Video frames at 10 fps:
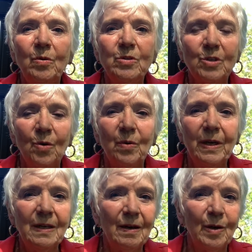
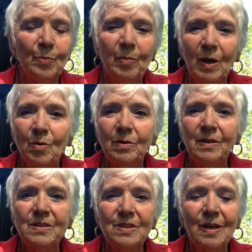showing our
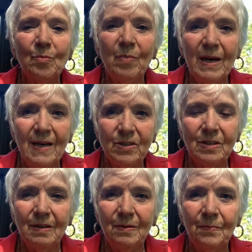boundless compassion